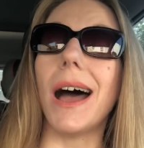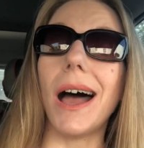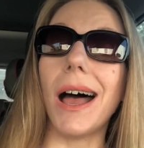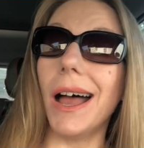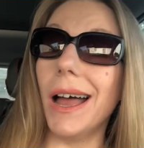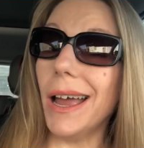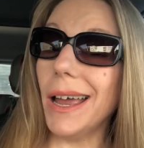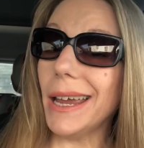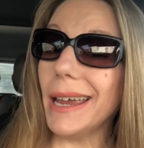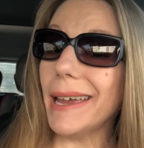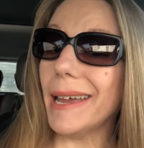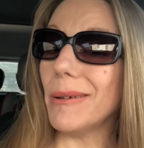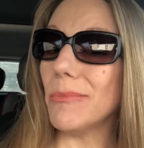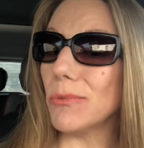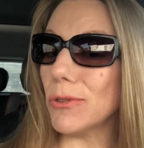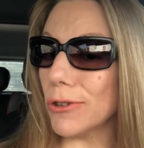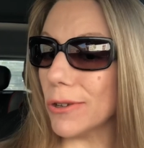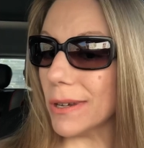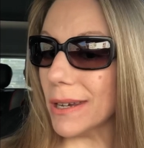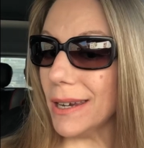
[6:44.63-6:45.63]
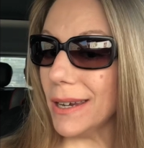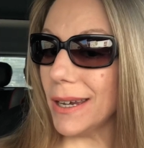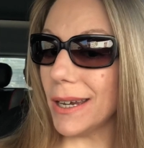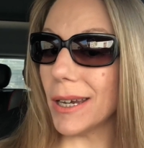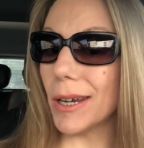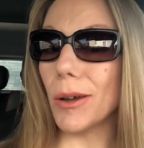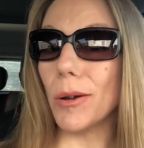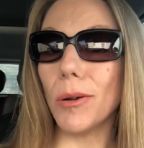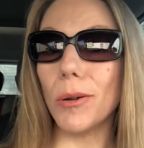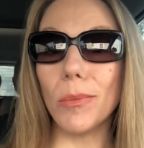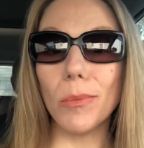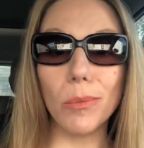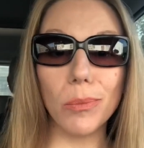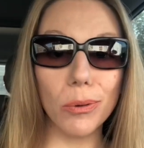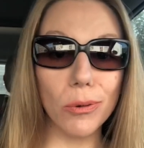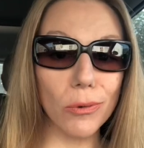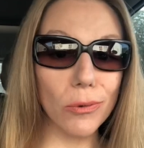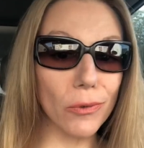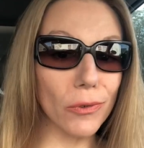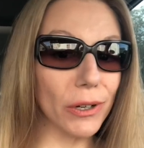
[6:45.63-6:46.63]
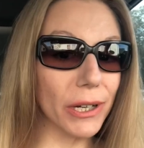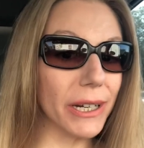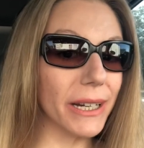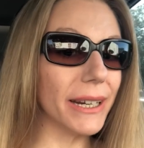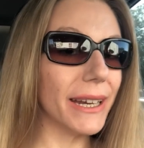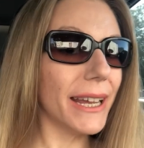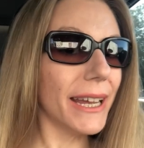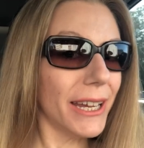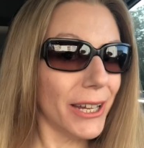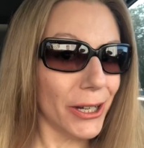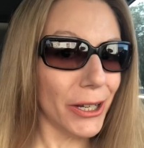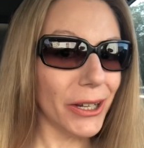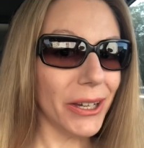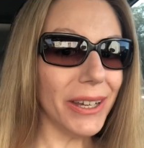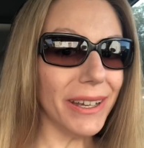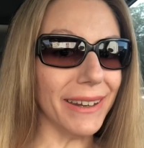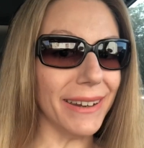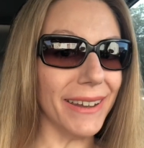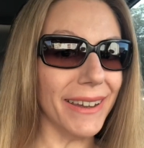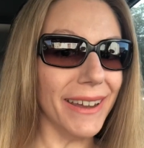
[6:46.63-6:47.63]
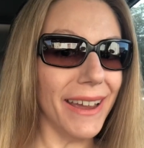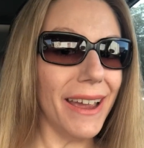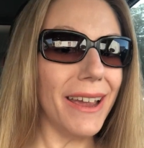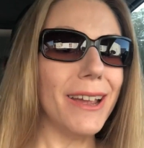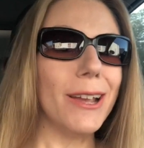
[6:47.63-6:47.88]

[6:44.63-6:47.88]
I am looking pretty good.